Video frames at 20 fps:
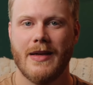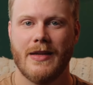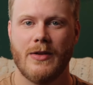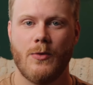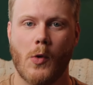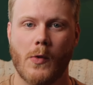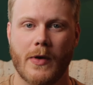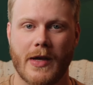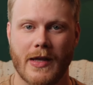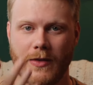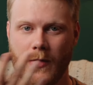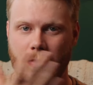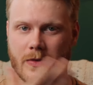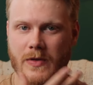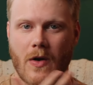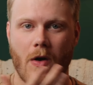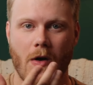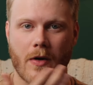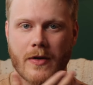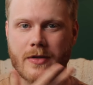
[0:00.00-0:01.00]
You won't get
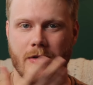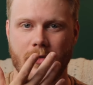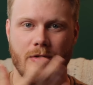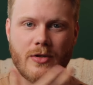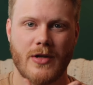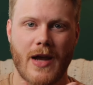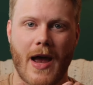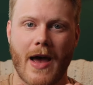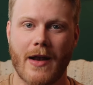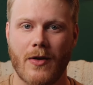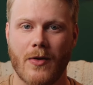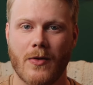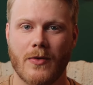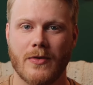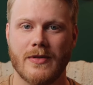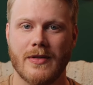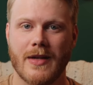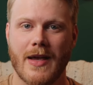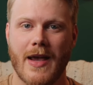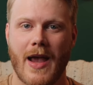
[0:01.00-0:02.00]
those harsh
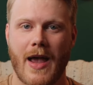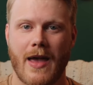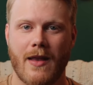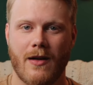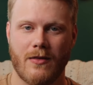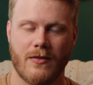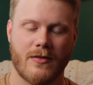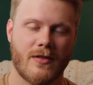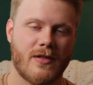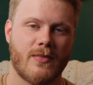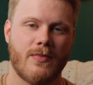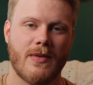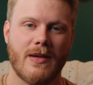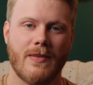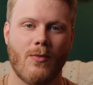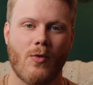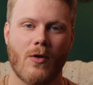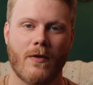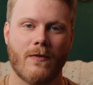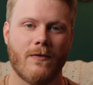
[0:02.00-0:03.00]
shadows, and it'll just be
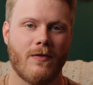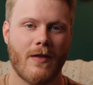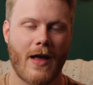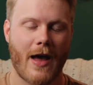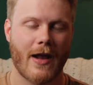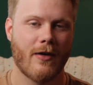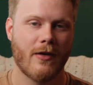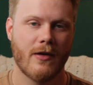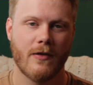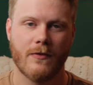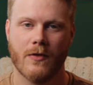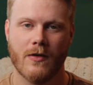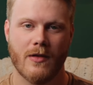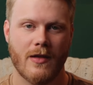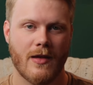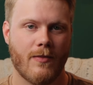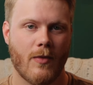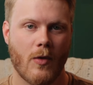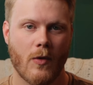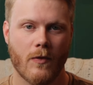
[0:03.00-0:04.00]
more flattering for
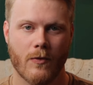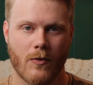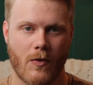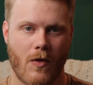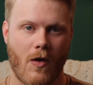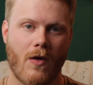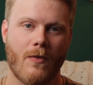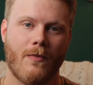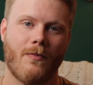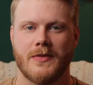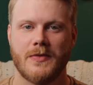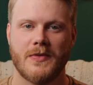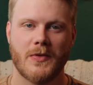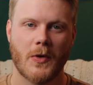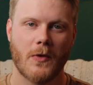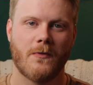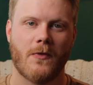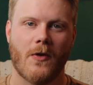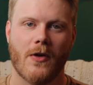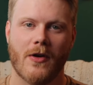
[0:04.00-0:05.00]
them overall.
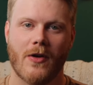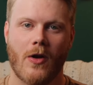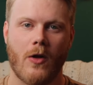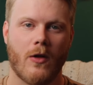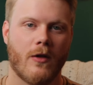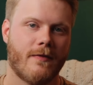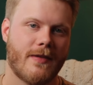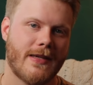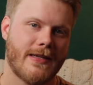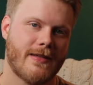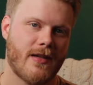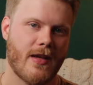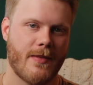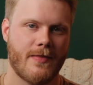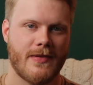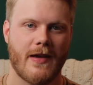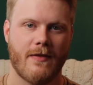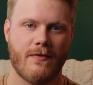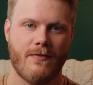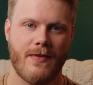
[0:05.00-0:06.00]
So far, all of these
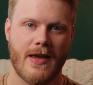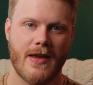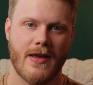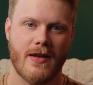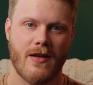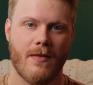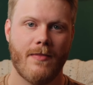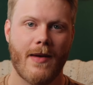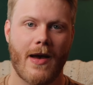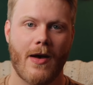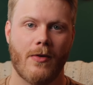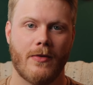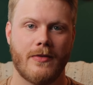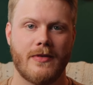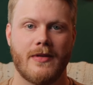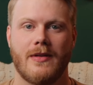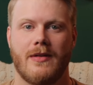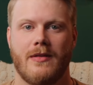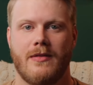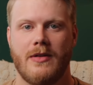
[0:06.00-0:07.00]
tips have been
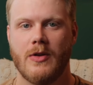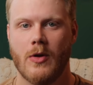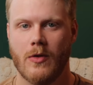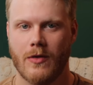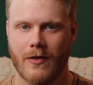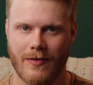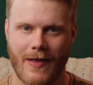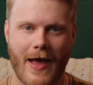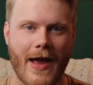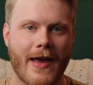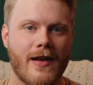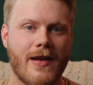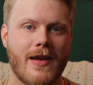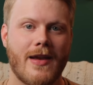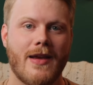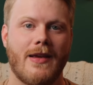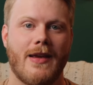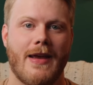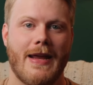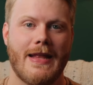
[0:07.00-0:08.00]
about the
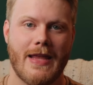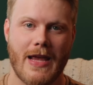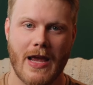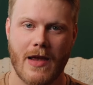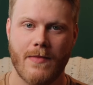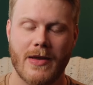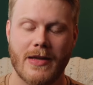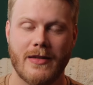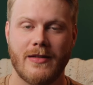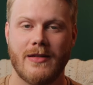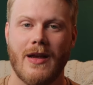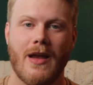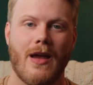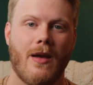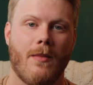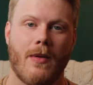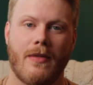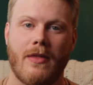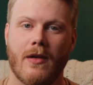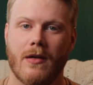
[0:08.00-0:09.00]
lighting and the image,
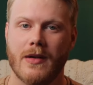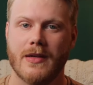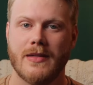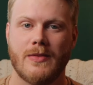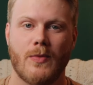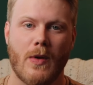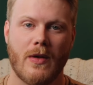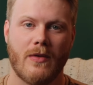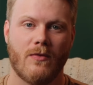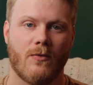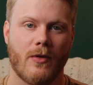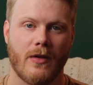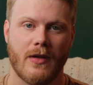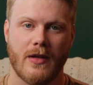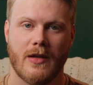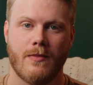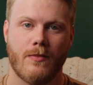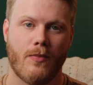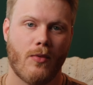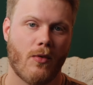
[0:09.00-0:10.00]
but there is one
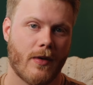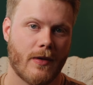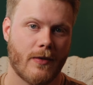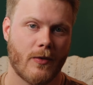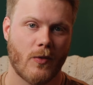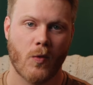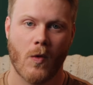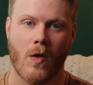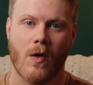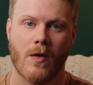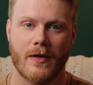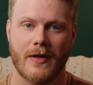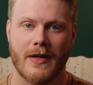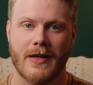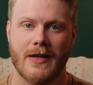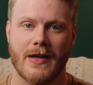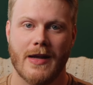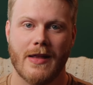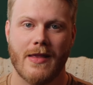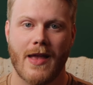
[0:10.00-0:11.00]
really important
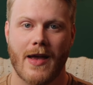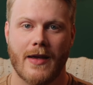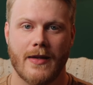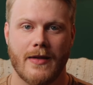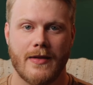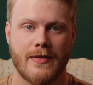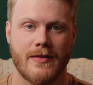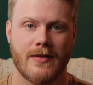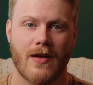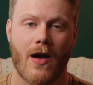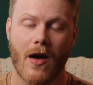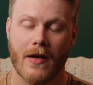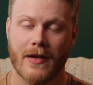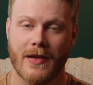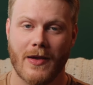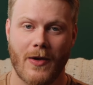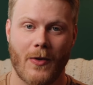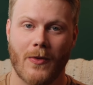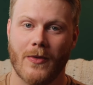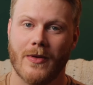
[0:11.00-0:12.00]
quality, and that is
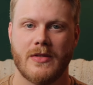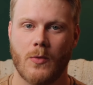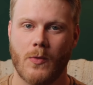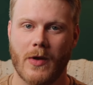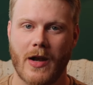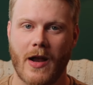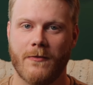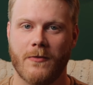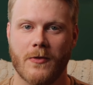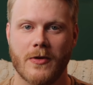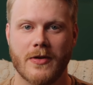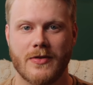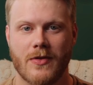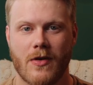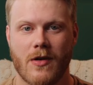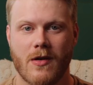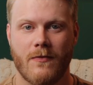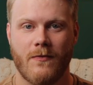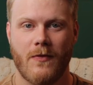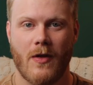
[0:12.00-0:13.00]
audio. So when I first
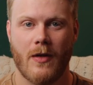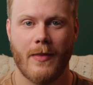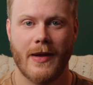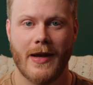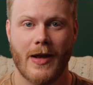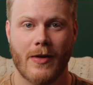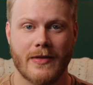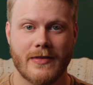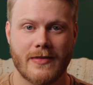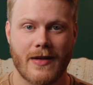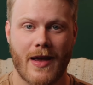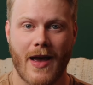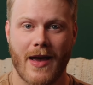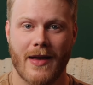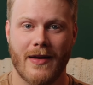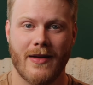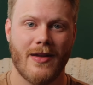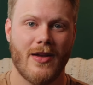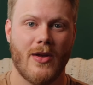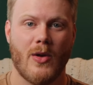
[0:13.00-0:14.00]
started filming
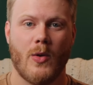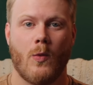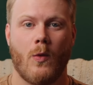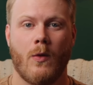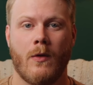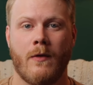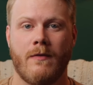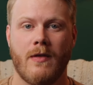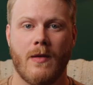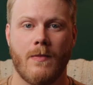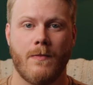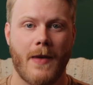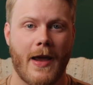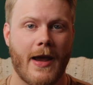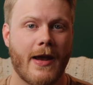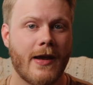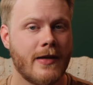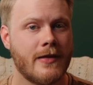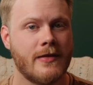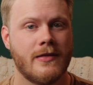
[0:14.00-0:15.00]
outside, one of the
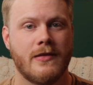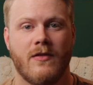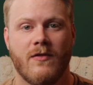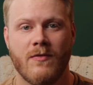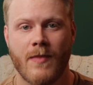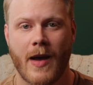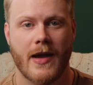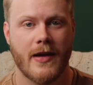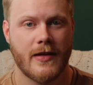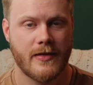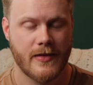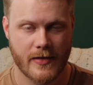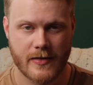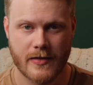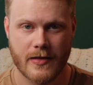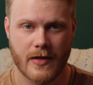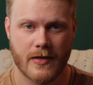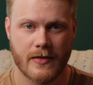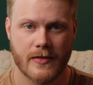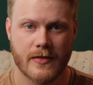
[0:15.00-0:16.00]
banes of my
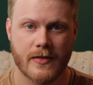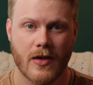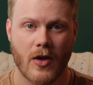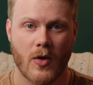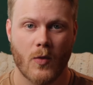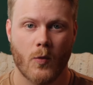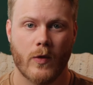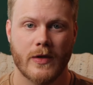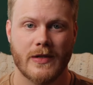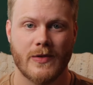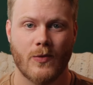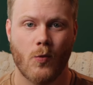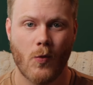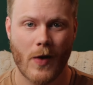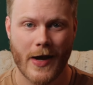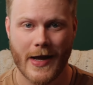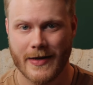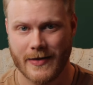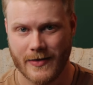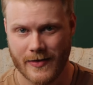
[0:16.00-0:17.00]
existence was
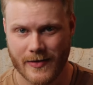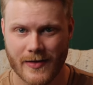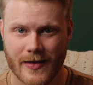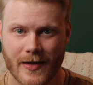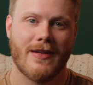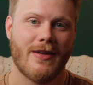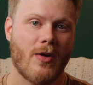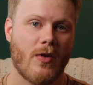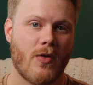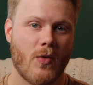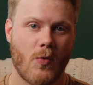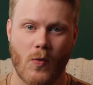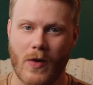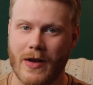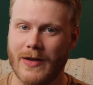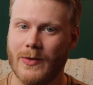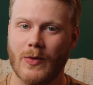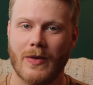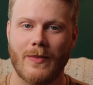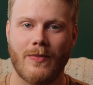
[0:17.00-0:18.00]
wind. The
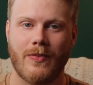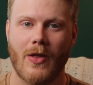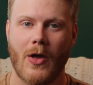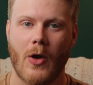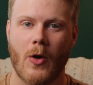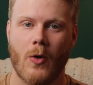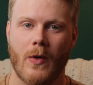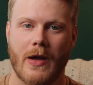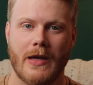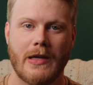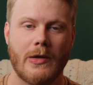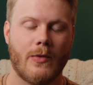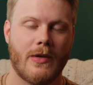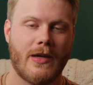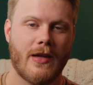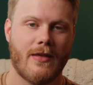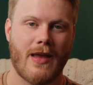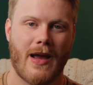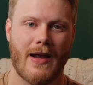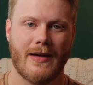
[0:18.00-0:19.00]
wind would blow and you would
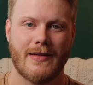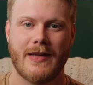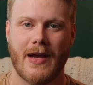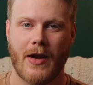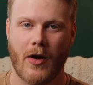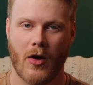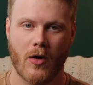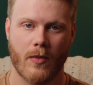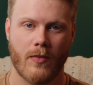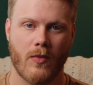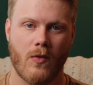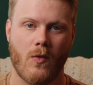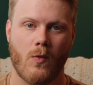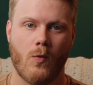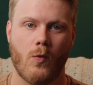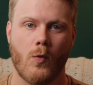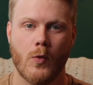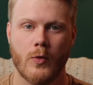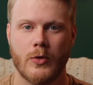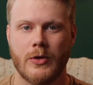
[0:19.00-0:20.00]
get that terrible
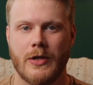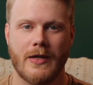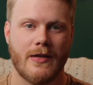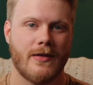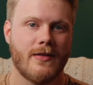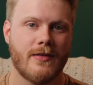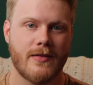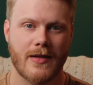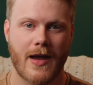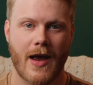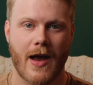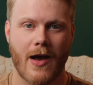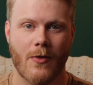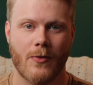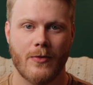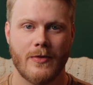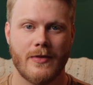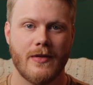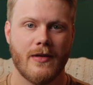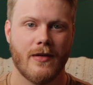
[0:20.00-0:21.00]
whooshing
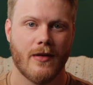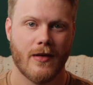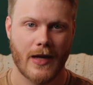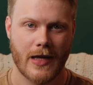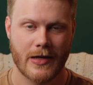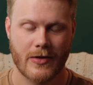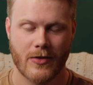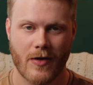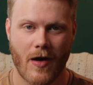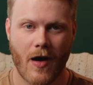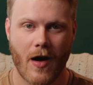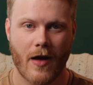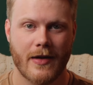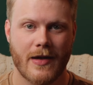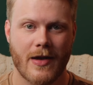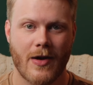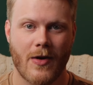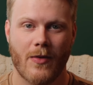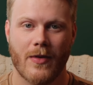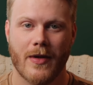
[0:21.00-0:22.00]
sound in your
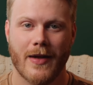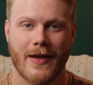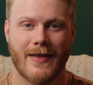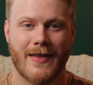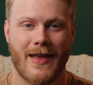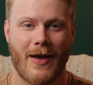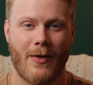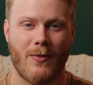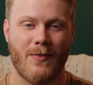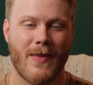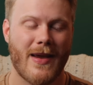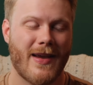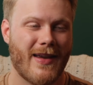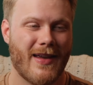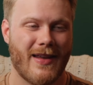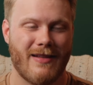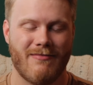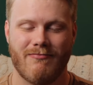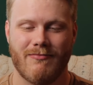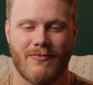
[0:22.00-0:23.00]
audio that would make
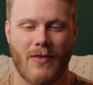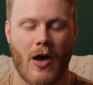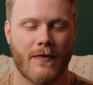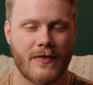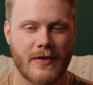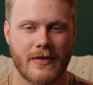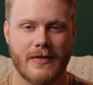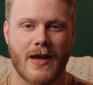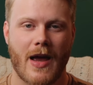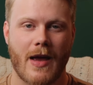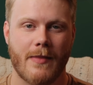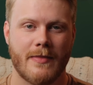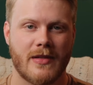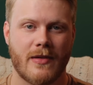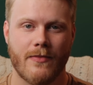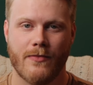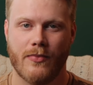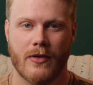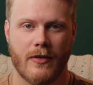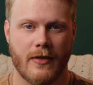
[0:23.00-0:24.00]
it oftentimes
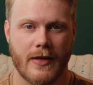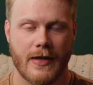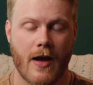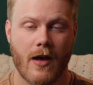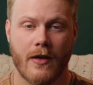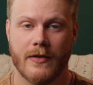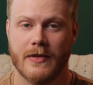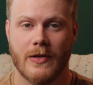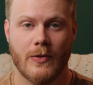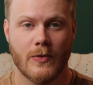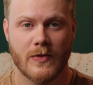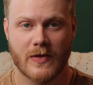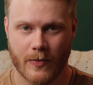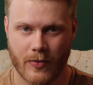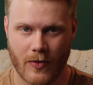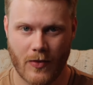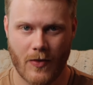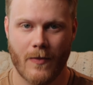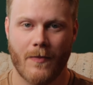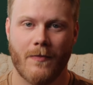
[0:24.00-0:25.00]
completely
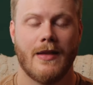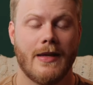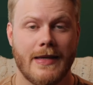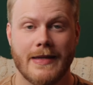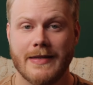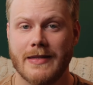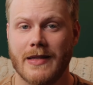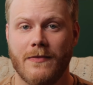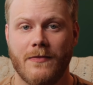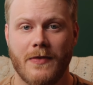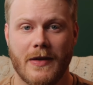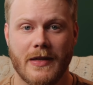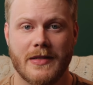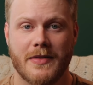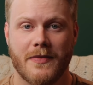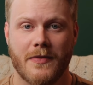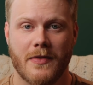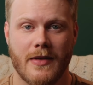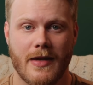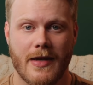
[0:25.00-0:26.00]
unusable. The easy
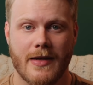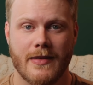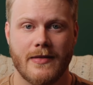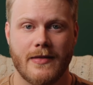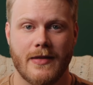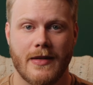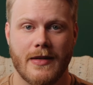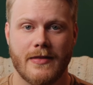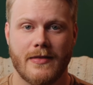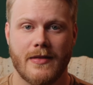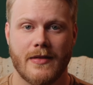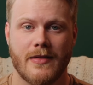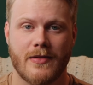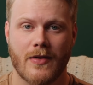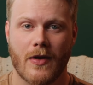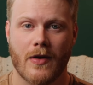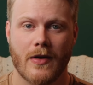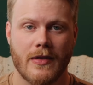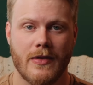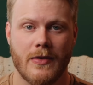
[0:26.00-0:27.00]
fix for this is to
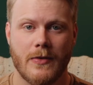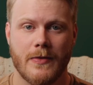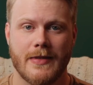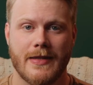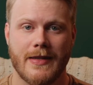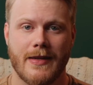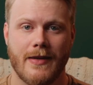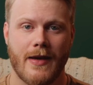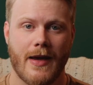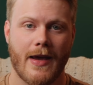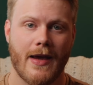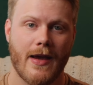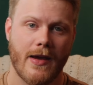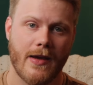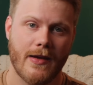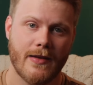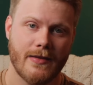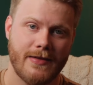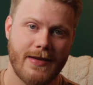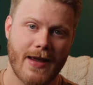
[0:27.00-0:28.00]
start using
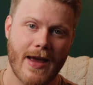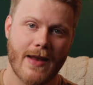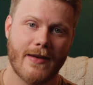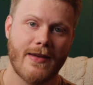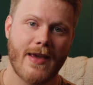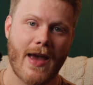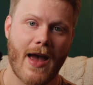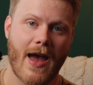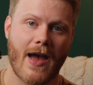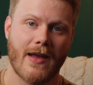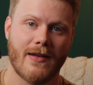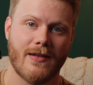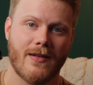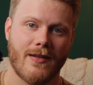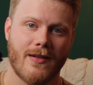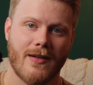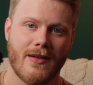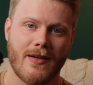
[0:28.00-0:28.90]
a dead cat.